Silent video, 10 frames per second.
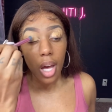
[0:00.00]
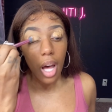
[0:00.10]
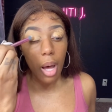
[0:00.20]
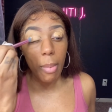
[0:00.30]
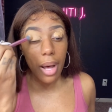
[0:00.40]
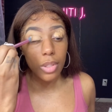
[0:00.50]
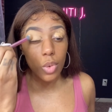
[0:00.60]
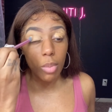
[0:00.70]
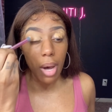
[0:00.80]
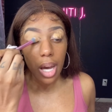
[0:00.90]
about
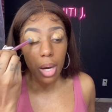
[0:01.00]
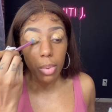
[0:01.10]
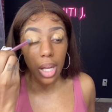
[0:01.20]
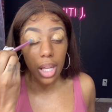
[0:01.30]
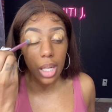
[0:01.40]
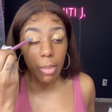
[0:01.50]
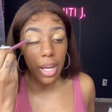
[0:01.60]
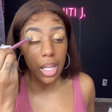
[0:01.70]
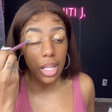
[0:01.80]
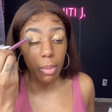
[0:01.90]
doing my hair when I get up. I
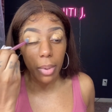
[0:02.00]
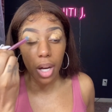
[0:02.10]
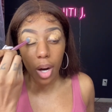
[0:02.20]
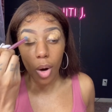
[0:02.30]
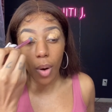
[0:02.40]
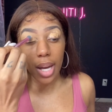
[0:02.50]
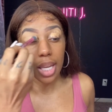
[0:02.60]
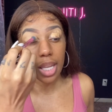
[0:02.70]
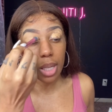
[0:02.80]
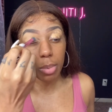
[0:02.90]
can get up and go. I
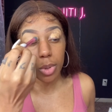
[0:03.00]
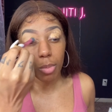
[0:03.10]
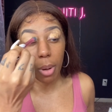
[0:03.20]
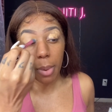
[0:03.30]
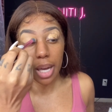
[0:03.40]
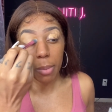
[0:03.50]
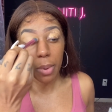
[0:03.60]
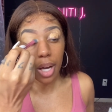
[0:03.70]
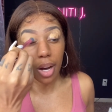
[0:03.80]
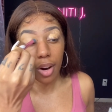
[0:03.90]
can get up and do my makeup
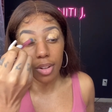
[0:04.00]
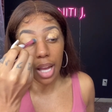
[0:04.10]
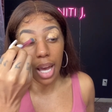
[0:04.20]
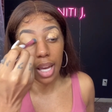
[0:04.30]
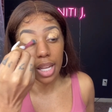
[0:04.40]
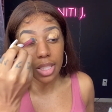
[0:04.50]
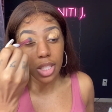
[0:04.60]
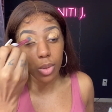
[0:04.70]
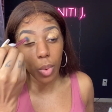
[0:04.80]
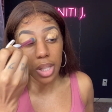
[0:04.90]
and go. Like, that's
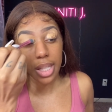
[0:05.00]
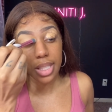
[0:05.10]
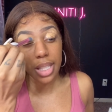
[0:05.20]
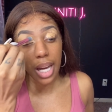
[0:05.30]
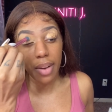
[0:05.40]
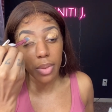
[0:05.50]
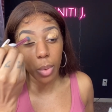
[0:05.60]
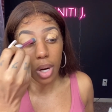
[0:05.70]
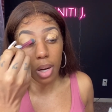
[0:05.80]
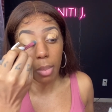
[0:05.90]
just one less thing I have to
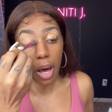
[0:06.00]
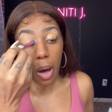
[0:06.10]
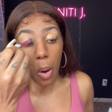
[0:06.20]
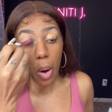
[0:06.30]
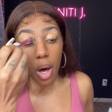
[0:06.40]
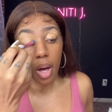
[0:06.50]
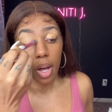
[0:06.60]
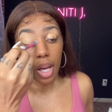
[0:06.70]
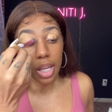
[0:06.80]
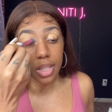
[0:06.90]
worry about.
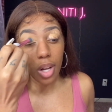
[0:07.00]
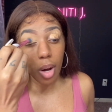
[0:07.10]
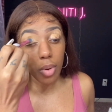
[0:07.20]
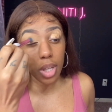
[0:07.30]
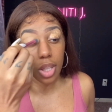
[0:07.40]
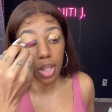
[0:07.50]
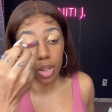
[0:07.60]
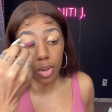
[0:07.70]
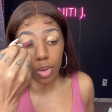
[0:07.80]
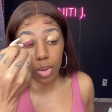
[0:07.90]
It's already
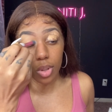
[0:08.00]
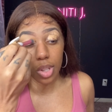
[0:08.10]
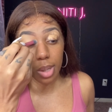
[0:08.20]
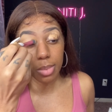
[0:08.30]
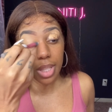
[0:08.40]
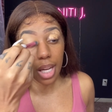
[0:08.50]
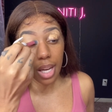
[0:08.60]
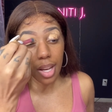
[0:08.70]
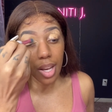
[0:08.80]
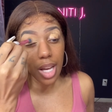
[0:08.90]
cute, you know what I'm
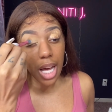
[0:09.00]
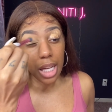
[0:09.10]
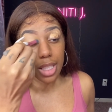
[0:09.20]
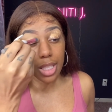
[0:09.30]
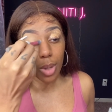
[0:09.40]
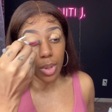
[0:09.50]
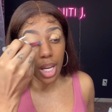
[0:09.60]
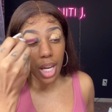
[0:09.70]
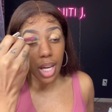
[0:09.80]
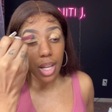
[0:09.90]
saying? So
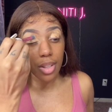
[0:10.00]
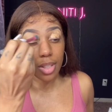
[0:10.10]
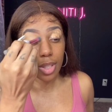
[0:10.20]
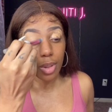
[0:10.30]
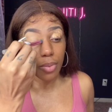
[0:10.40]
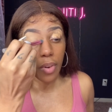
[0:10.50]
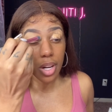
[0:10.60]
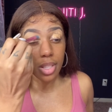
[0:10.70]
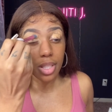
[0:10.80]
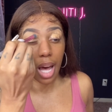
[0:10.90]
yeah. So the
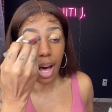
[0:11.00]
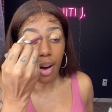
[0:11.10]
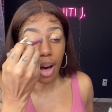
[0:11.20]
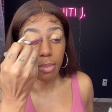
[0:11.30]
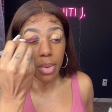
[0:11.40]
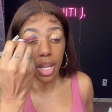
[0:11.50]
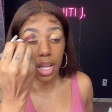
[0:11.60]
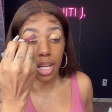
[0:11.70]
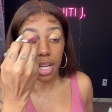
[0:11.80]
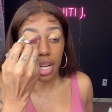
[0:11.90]
first style I'm
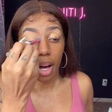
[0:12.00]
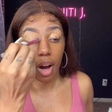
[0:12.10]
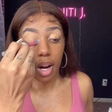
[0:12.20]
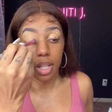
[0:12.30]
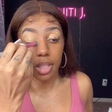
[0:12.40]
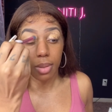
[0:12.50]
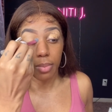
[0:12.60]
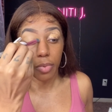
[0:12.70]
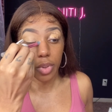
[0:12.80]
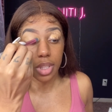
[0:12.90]
getting are
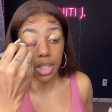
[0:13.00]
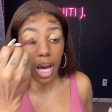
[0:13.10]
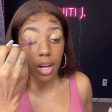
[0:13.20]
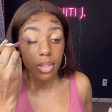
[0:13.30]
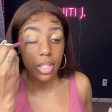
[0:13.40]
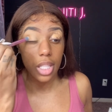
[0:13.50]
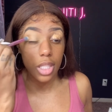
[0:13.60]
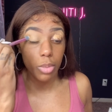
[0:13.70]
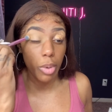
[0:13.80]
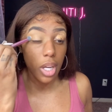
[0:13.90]
some freestyle
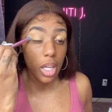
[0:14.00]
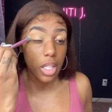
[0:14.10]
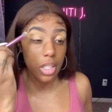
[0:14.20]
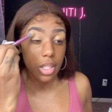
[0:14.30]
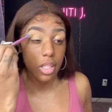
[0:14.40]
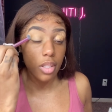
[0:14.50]
stitch braids.